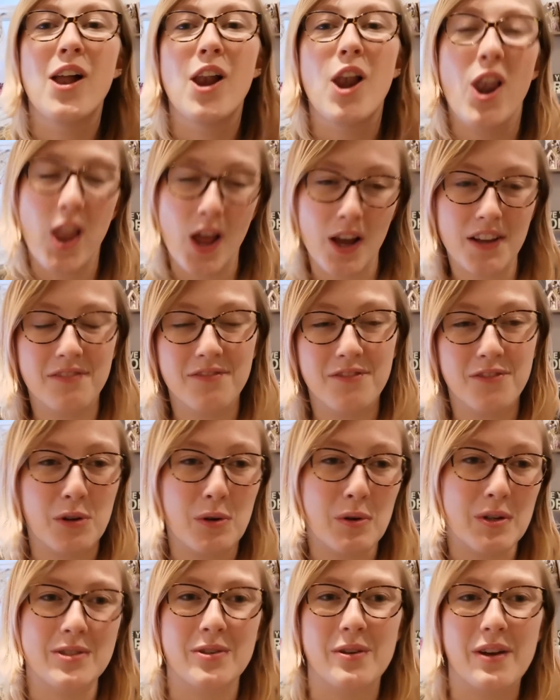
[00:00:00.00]
Looking
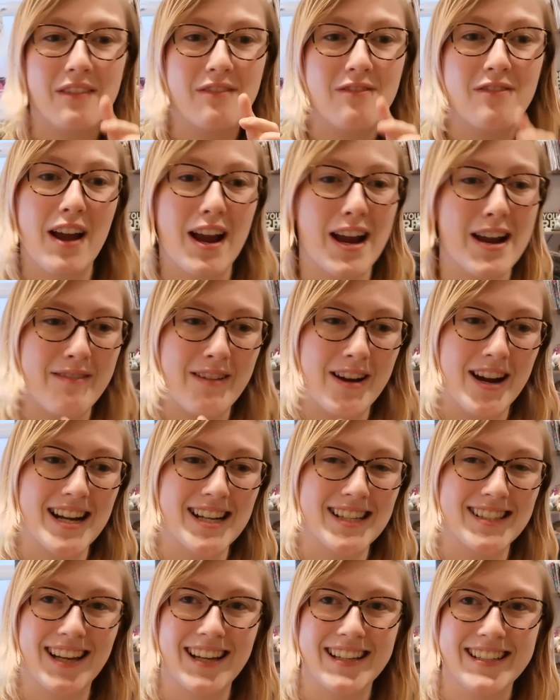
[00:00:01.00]
forward to it, very
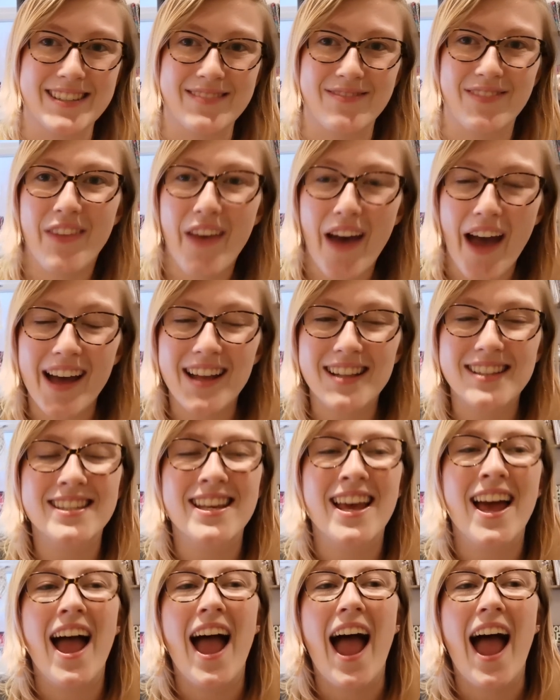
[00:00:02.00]
excited for that.